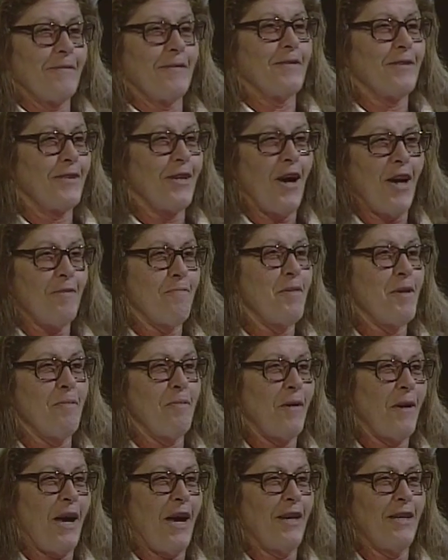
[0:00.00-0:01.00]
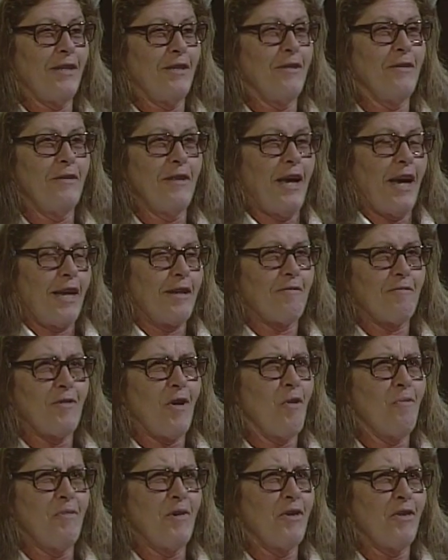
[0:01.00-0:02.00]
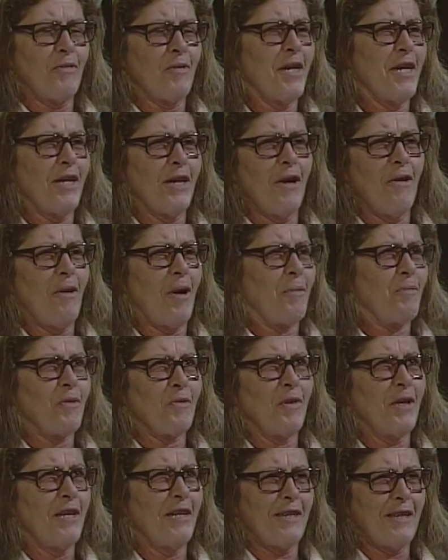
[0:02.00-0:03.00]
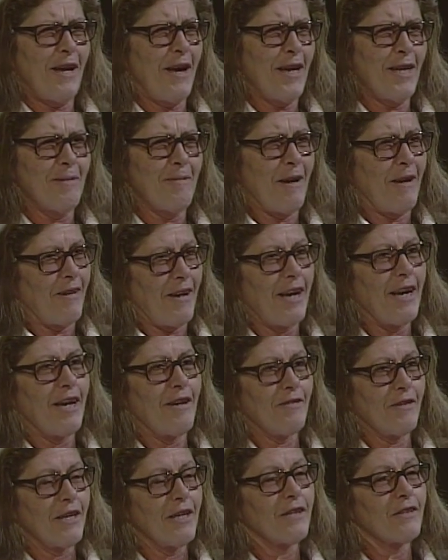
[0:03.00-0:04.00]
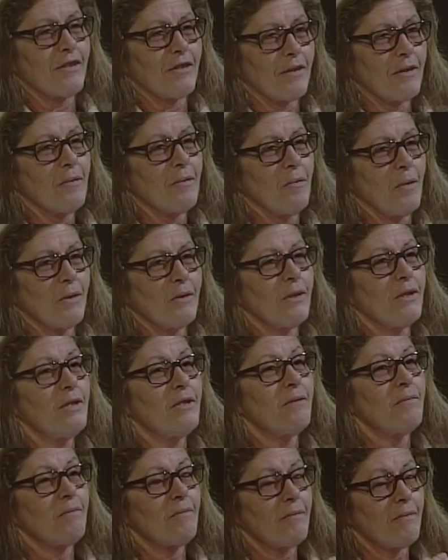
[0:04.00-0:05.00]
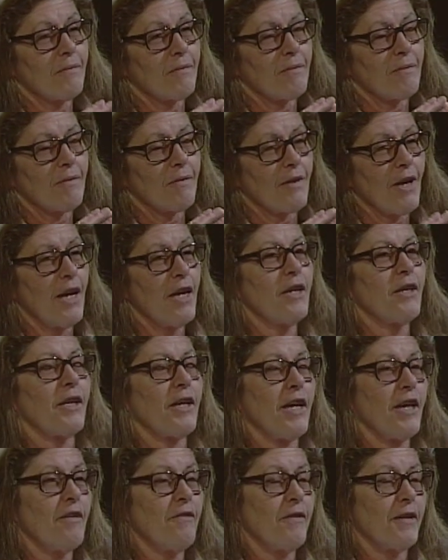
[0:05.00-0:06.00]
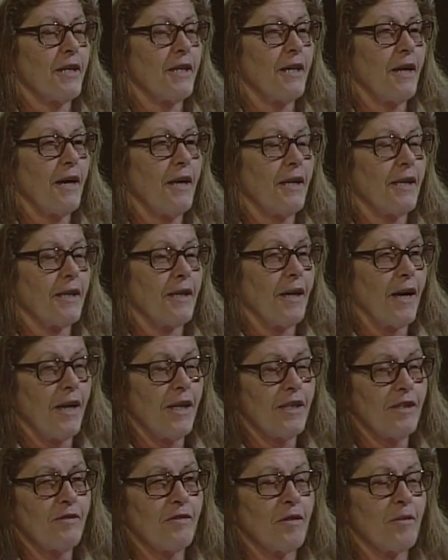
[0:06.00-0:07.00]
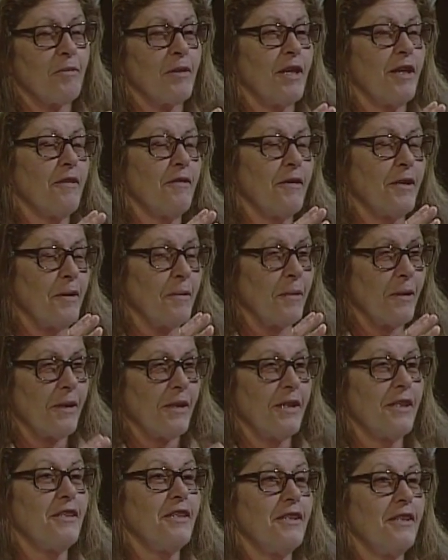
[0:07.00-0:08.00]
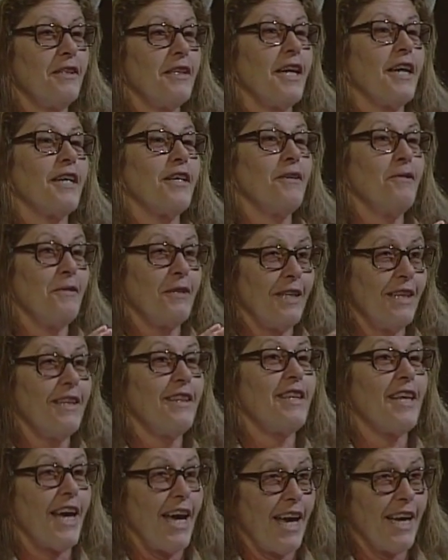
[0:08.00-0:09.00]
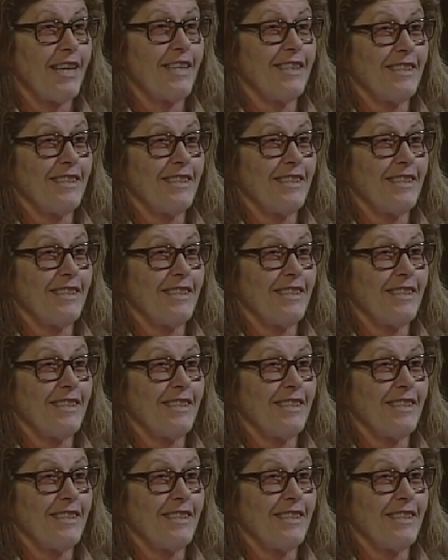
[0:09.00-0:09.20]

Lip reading: taught people how to do that. Opened 3 co-ops. What are you talking about? I have cancer. Well, just thank every god and goddess from every religion that you did that.